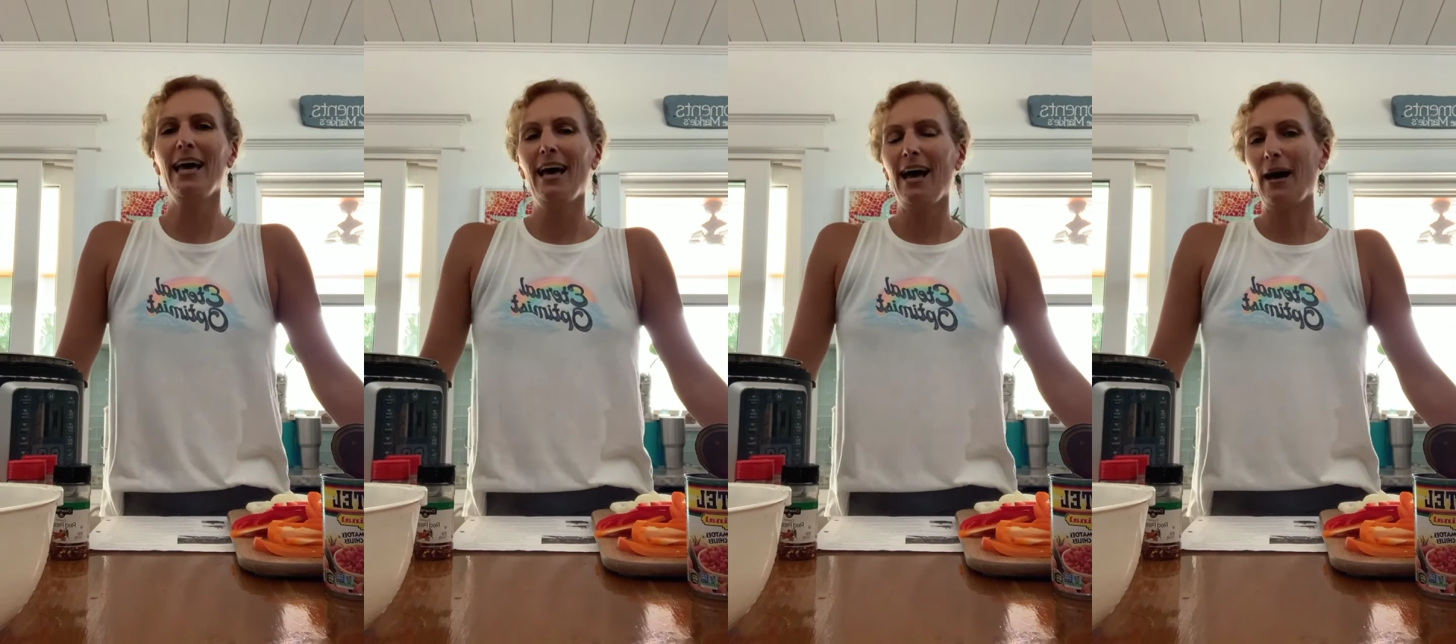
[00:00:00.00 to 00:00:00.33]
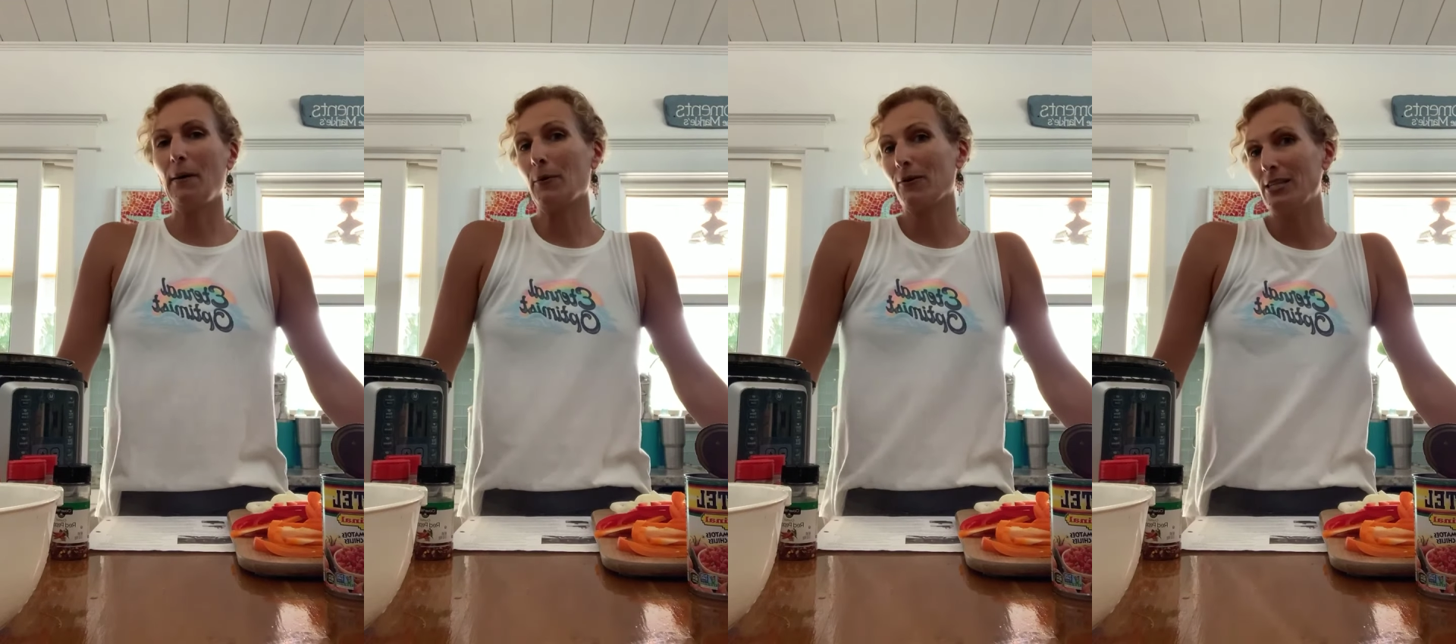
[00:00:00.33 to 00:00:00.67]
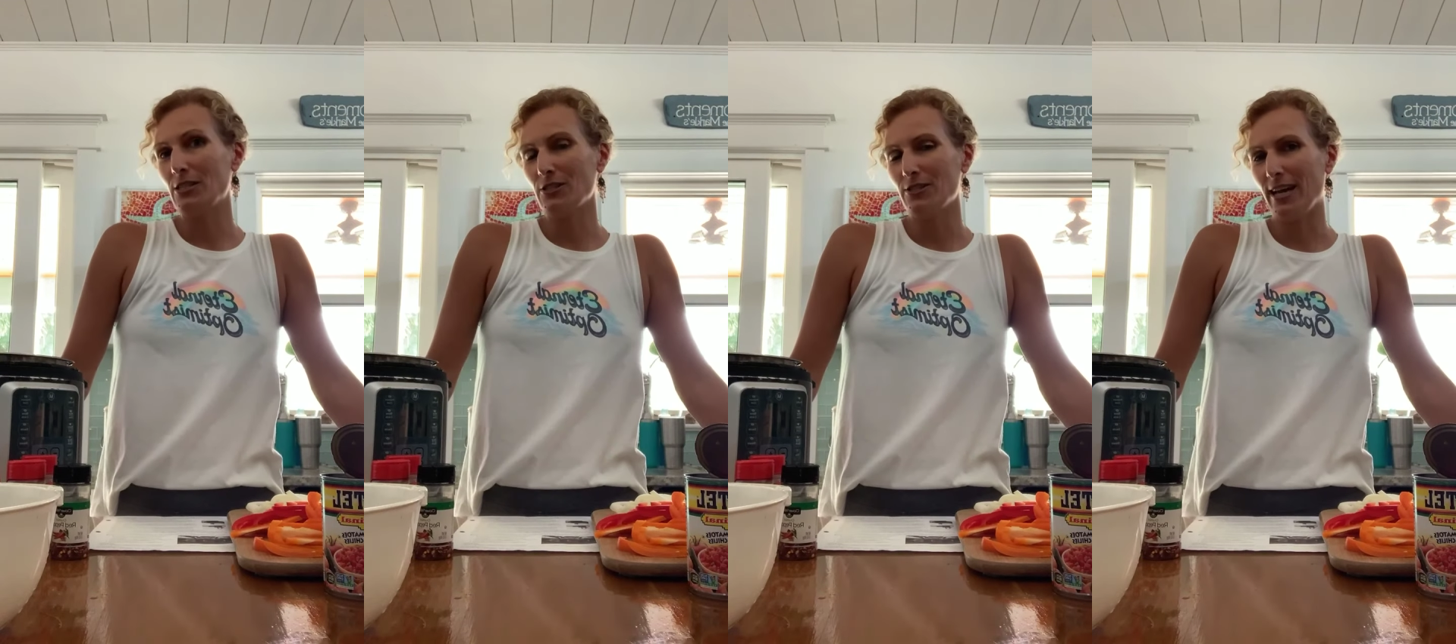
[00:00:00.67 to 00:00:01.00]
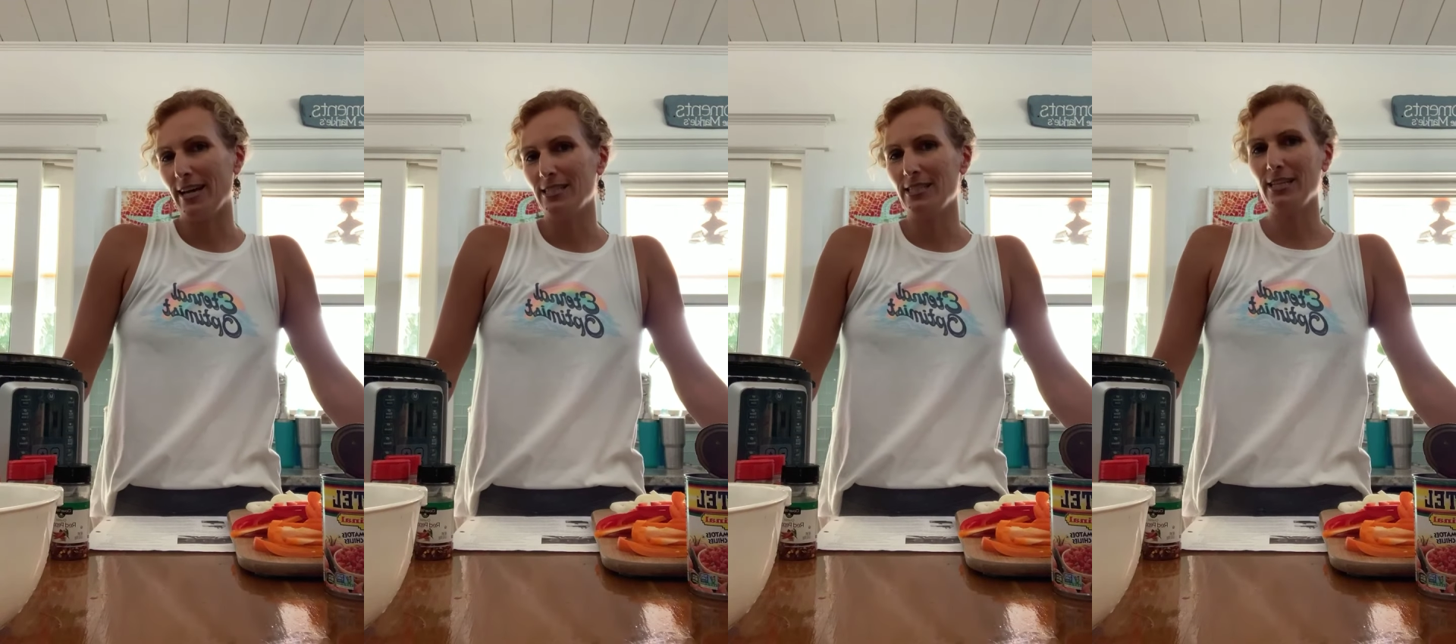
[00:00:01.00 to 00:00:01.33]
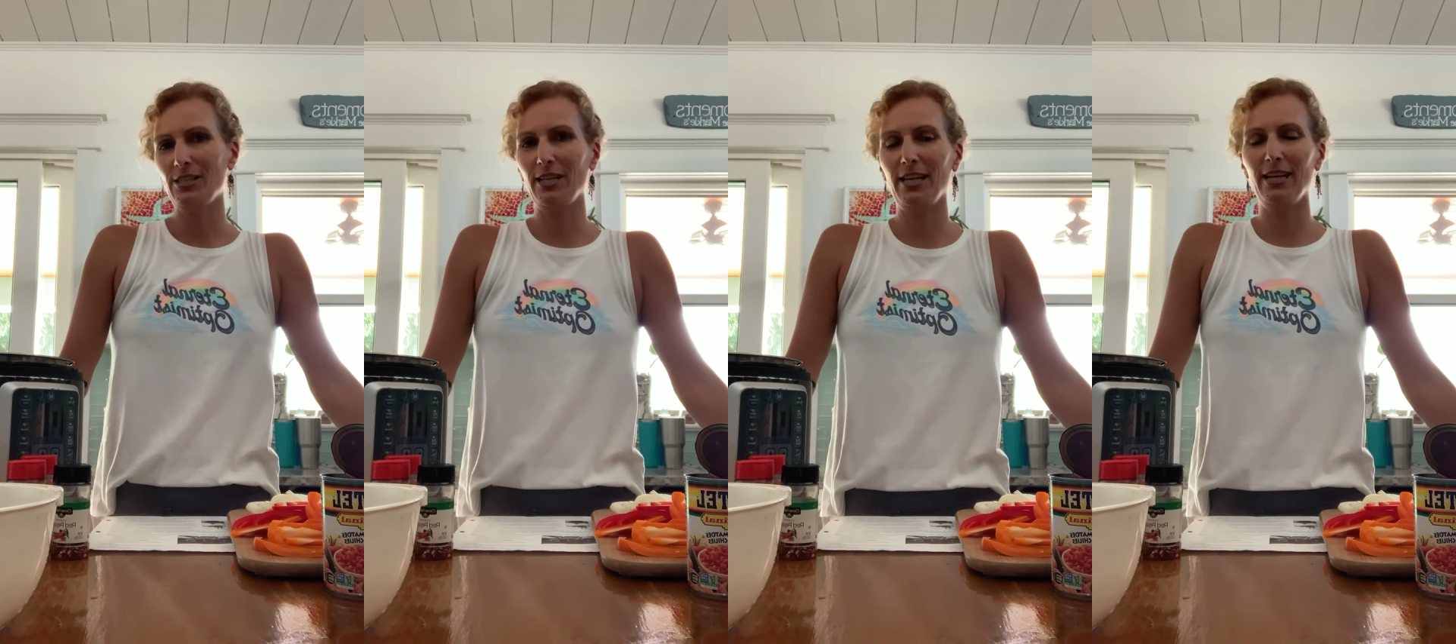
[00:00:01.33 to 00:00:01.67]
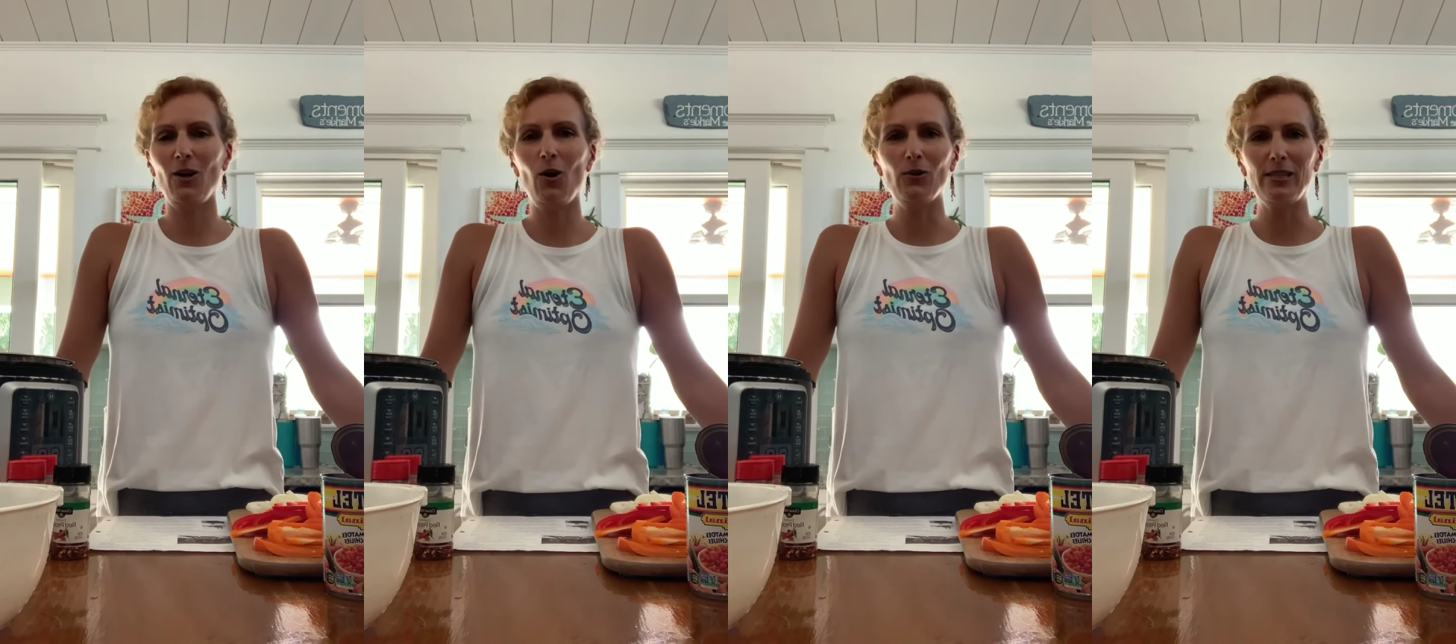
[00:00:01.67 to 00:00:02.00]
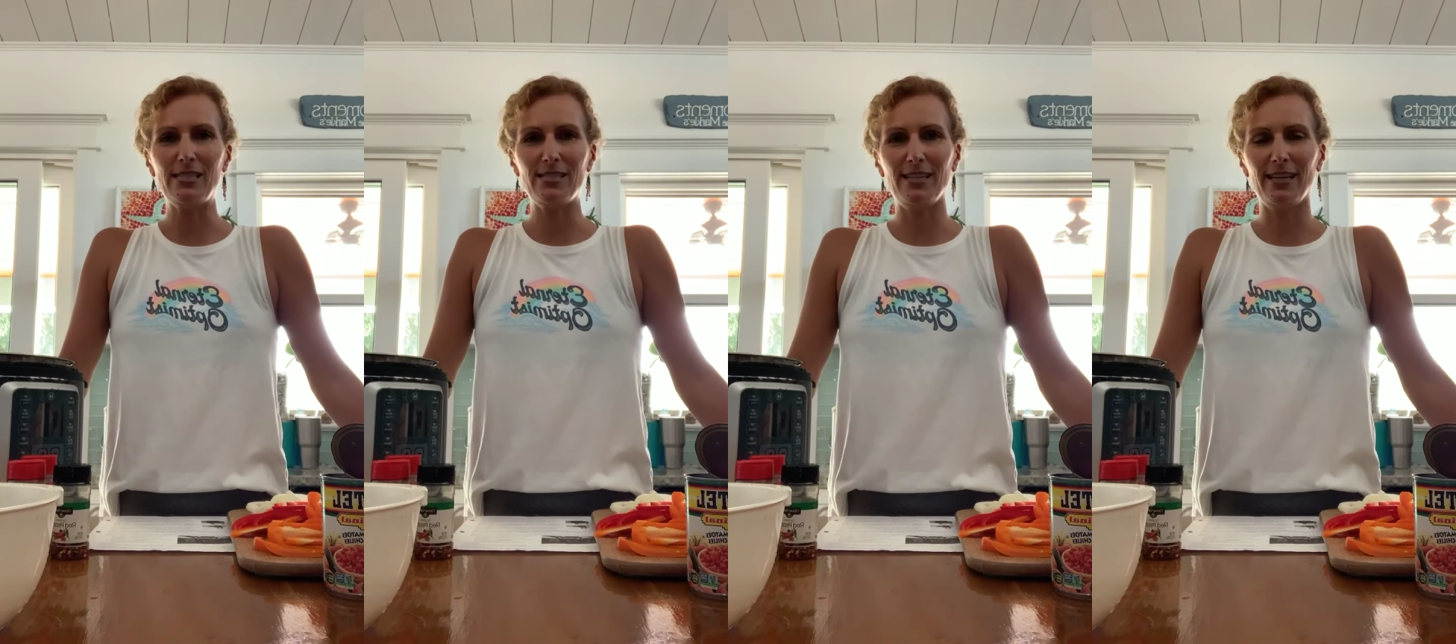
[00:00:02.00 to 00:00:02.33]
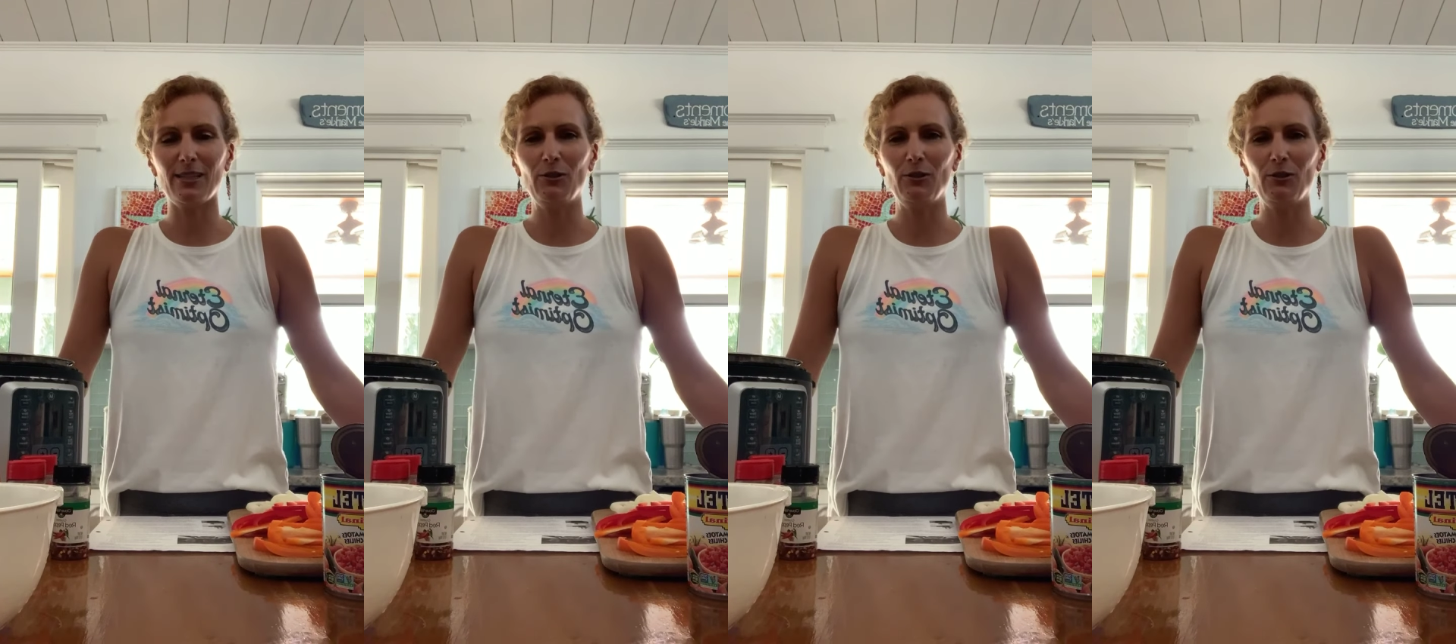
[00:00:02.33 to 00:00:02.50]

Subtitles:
I'm a registered dietitian, a holistic